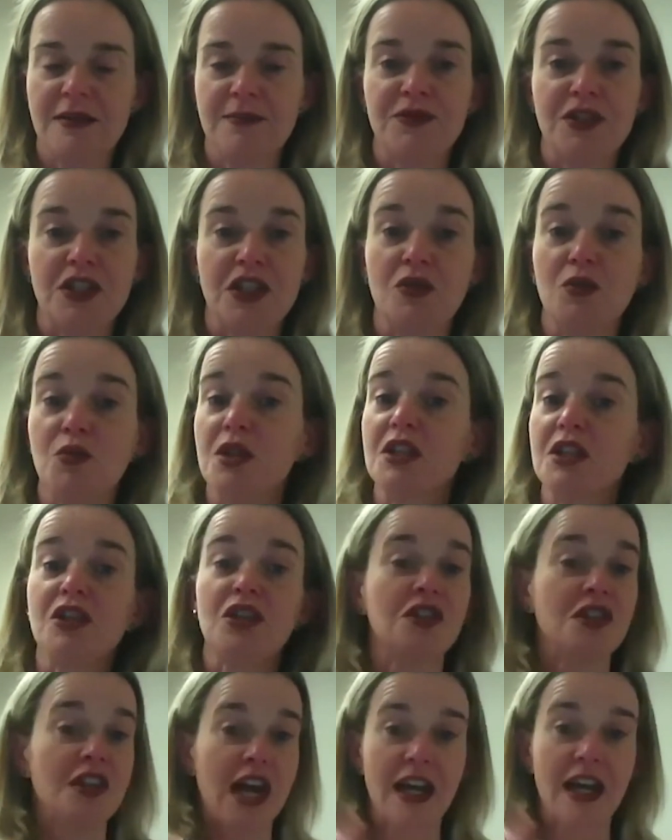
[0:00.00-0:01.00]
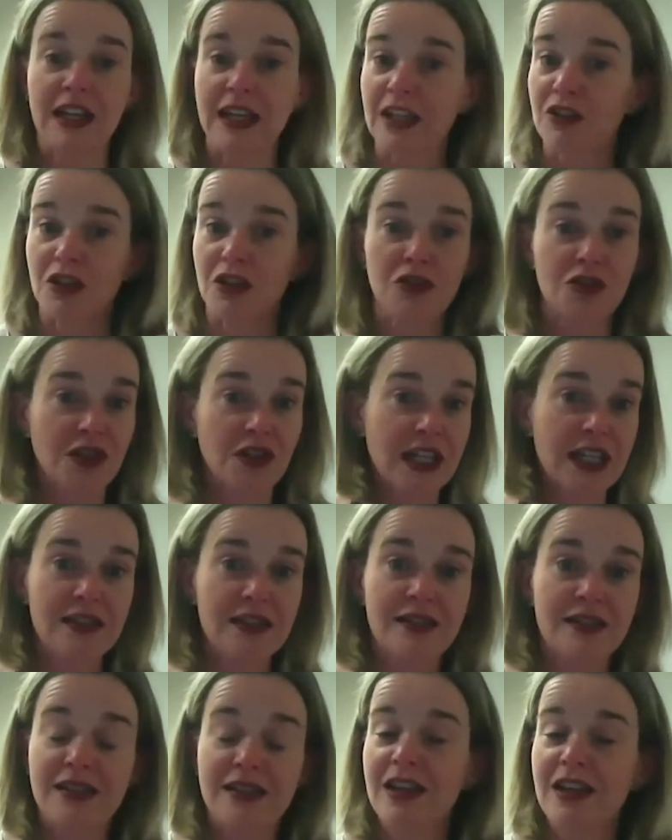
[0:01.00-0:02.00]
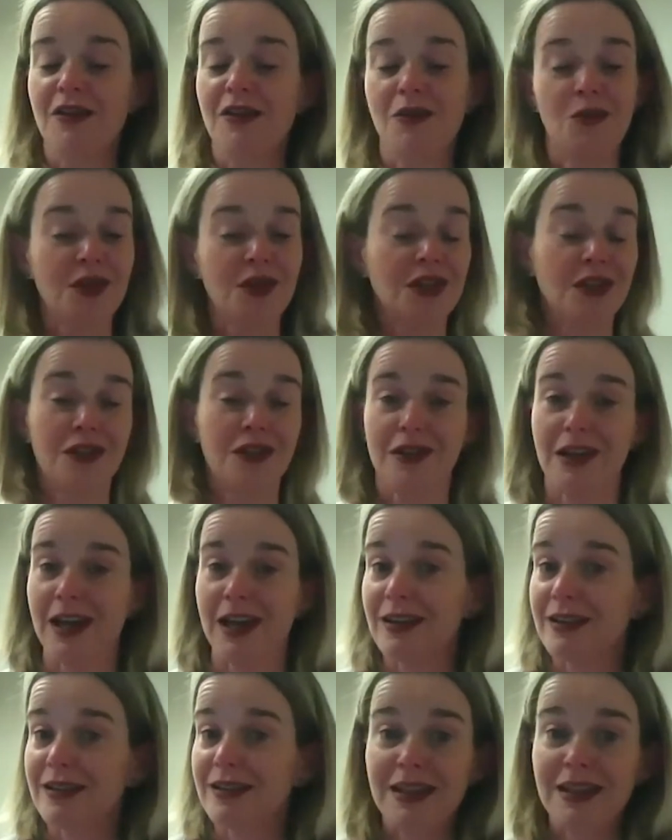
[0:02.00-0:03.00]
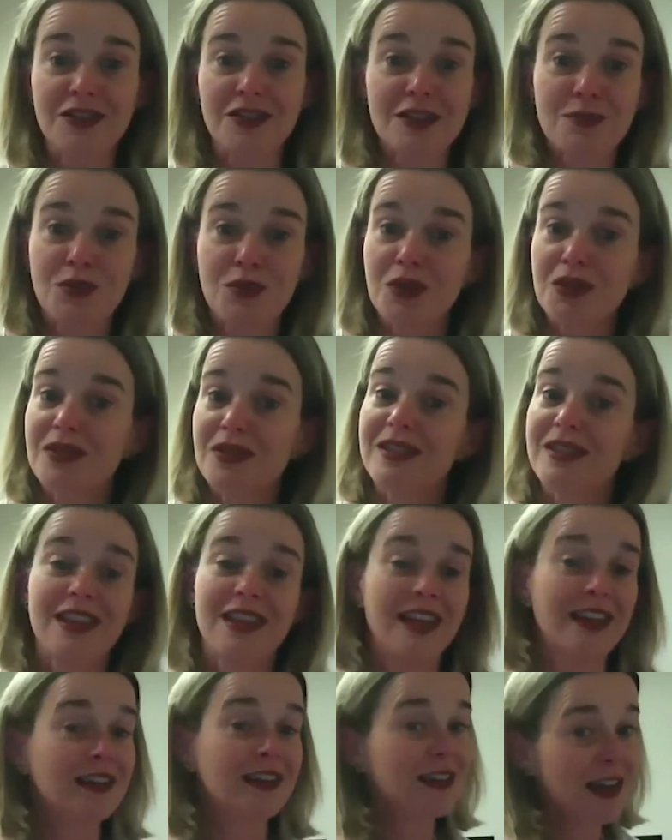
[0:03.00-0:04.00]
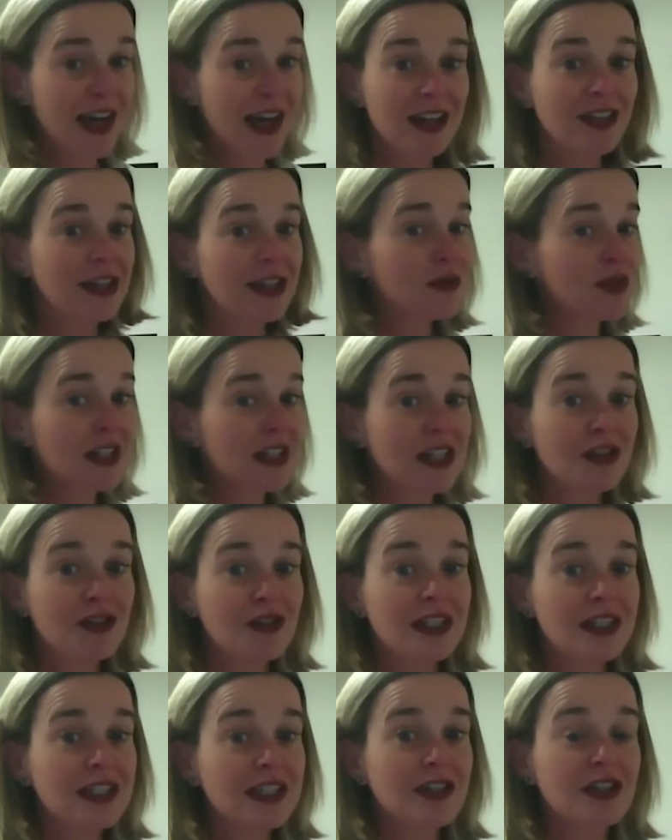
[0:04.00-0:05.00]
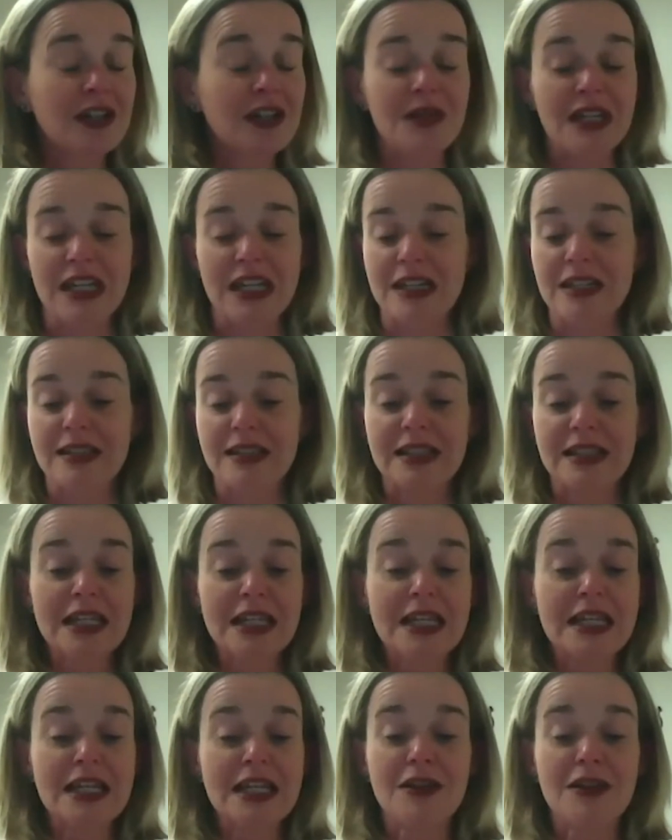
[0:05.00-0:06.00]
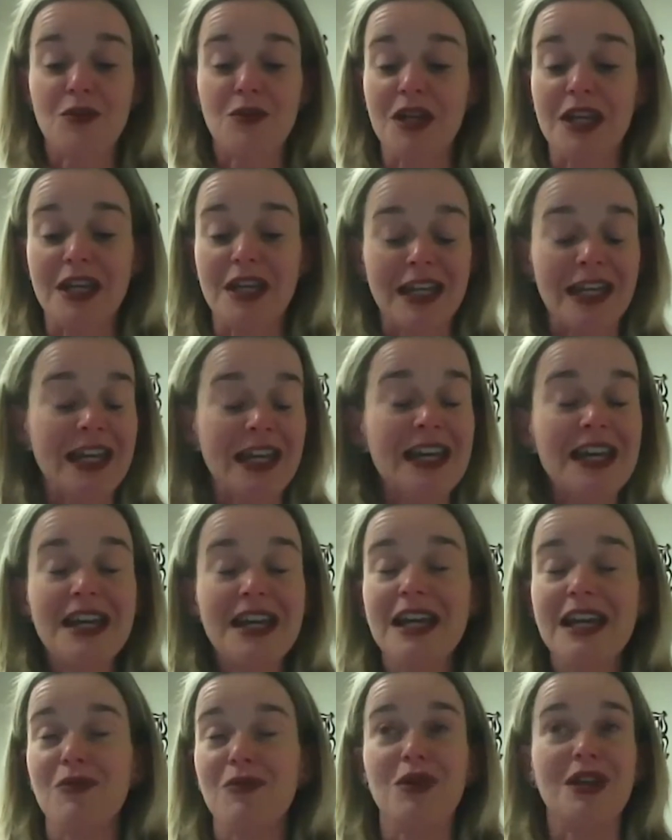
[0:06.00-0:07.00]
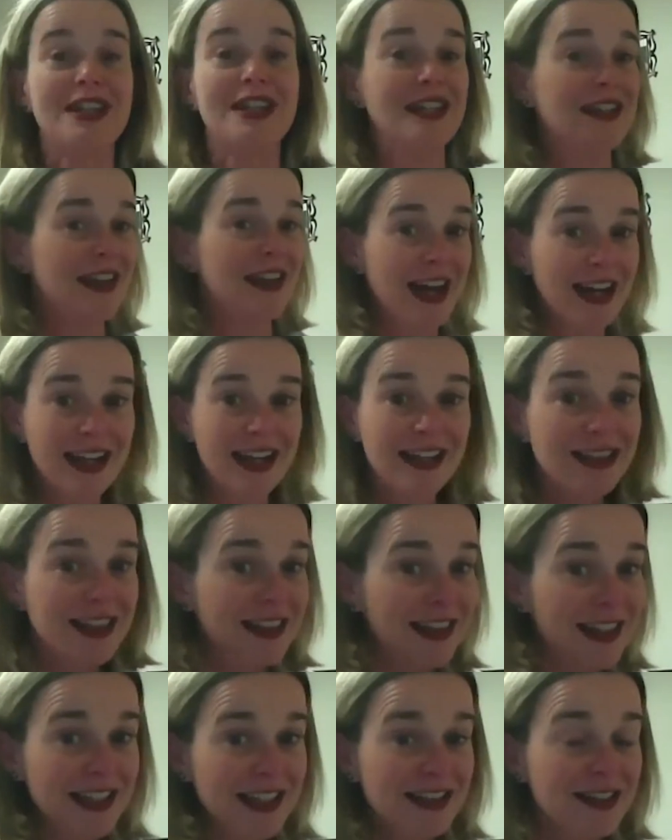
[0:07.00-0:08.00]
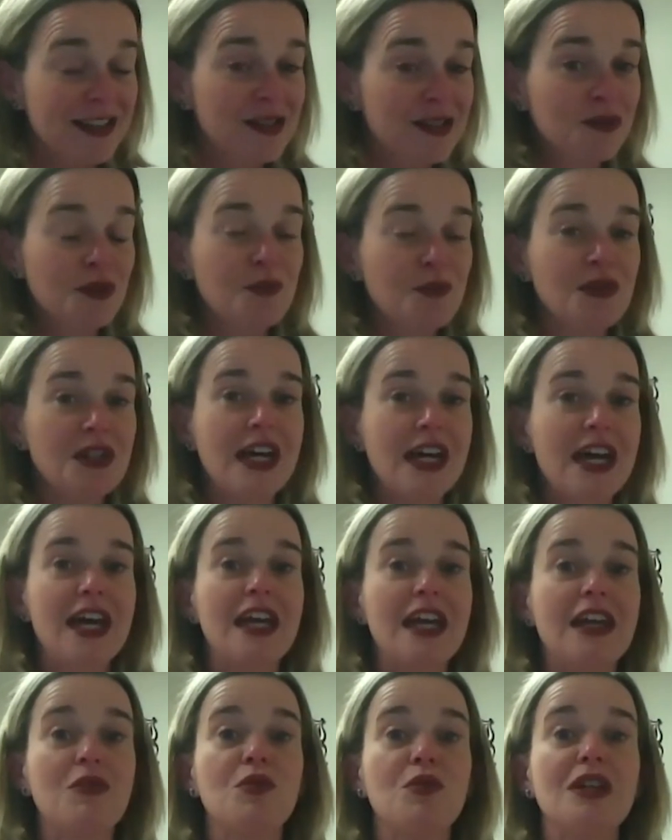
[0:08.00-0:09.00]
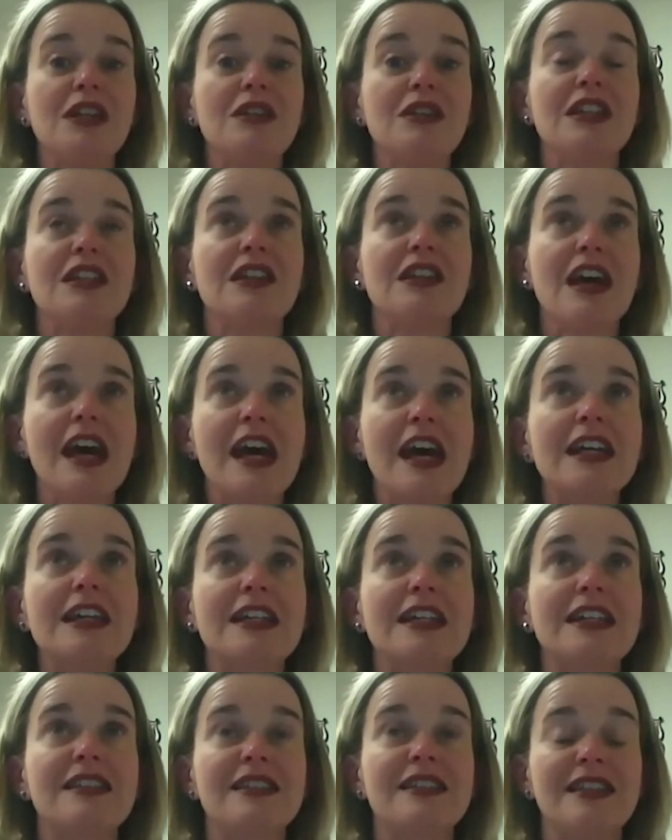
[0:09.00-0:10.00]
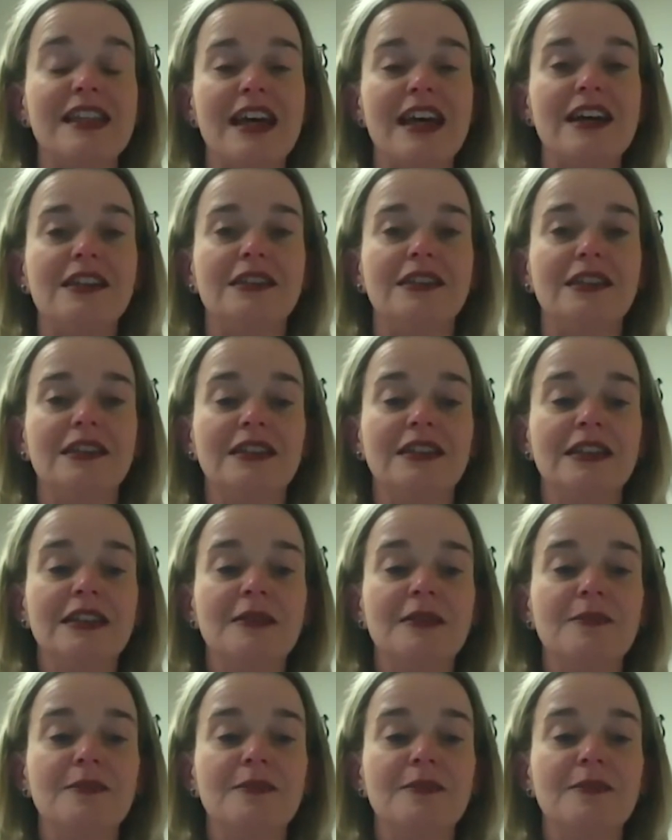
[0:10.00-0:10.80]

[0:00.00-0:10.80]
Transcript: You know, we could not get good grades. We could not excel in sports. Thank God that was not a criteria in my house. We did not get the lead in the school play. We did not excel